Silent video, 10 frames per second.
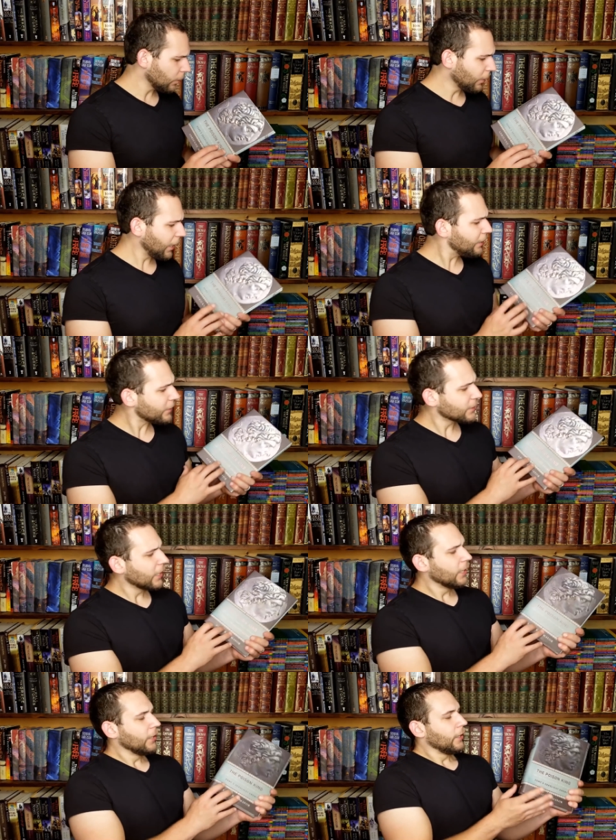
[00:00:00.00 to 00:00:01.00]
But anyways,
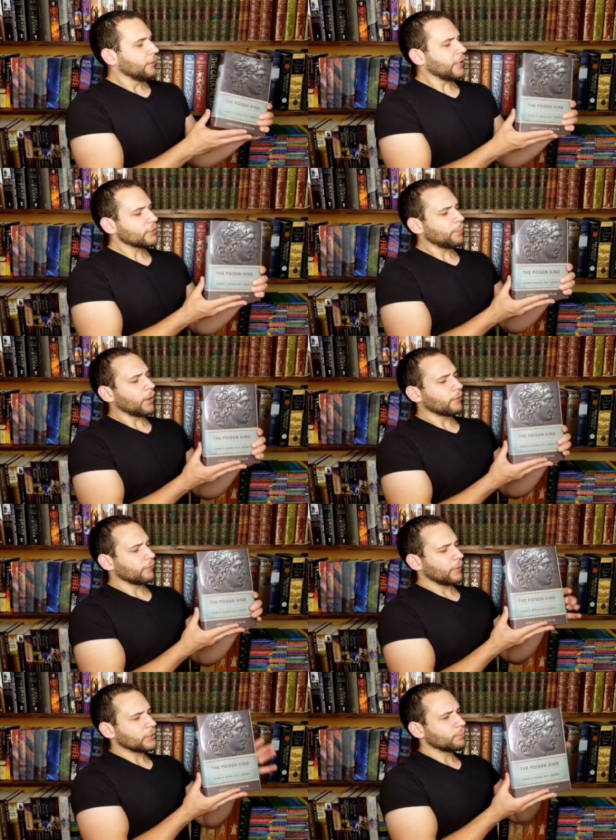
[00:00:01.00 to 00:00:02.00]
that's part
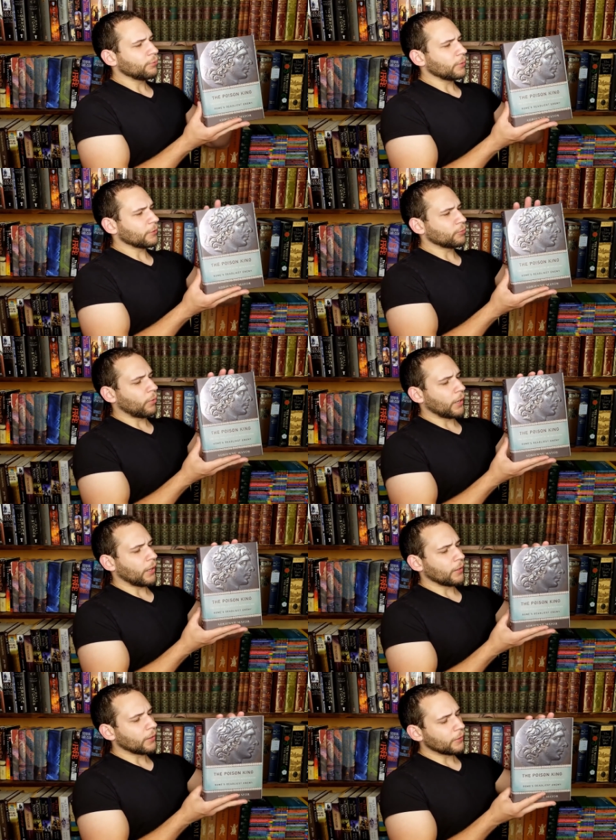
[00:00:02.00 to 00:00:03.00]
of that's pretty much why
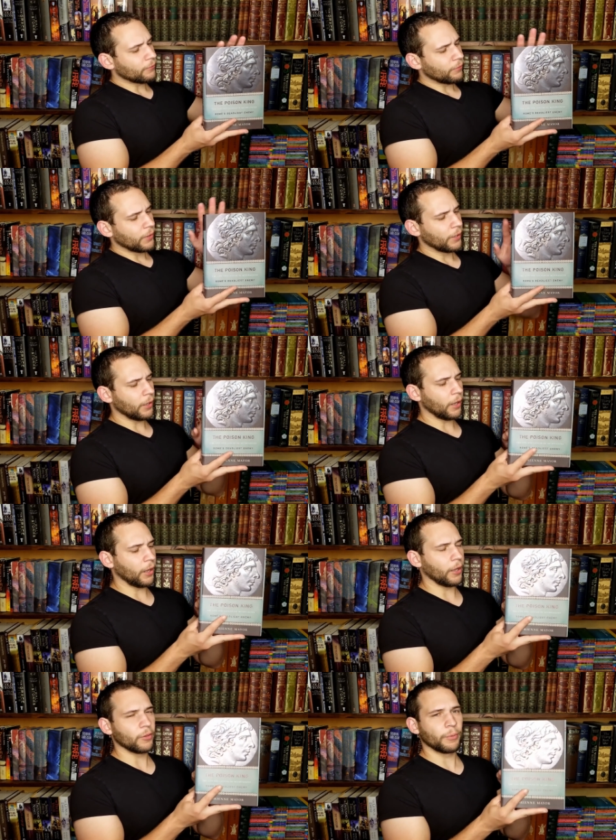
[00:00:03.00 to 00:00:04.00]
I love
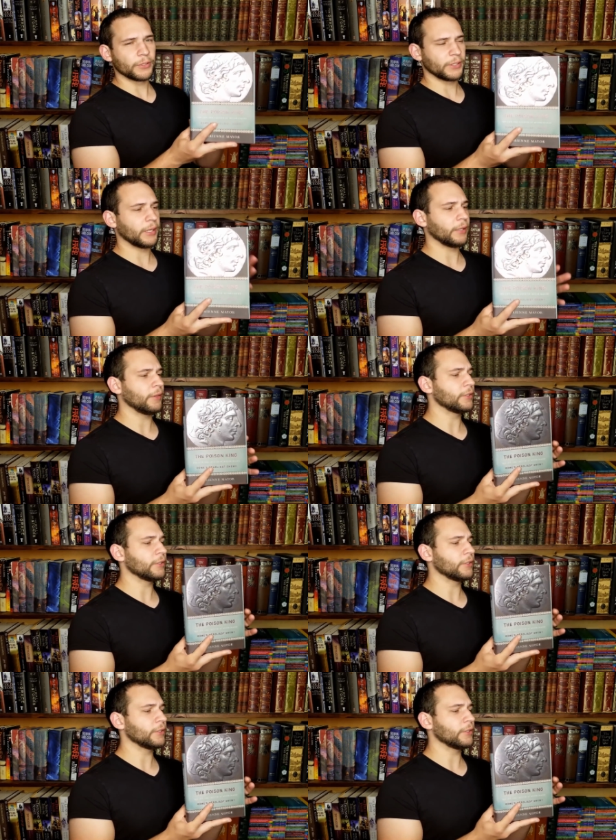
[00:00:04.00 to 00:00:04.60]
uh, the Poison King.